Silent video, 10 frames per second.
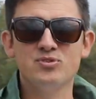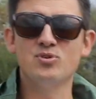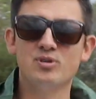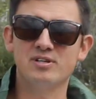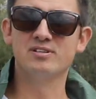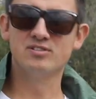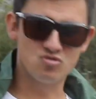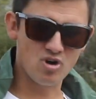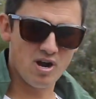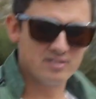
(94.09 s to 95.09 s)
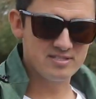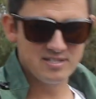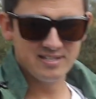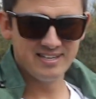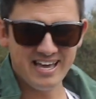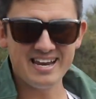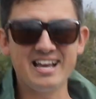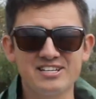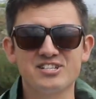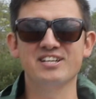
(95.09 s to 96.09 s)
with your drugs and
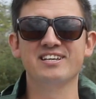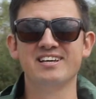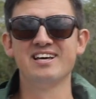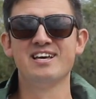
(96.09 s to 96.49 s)
actually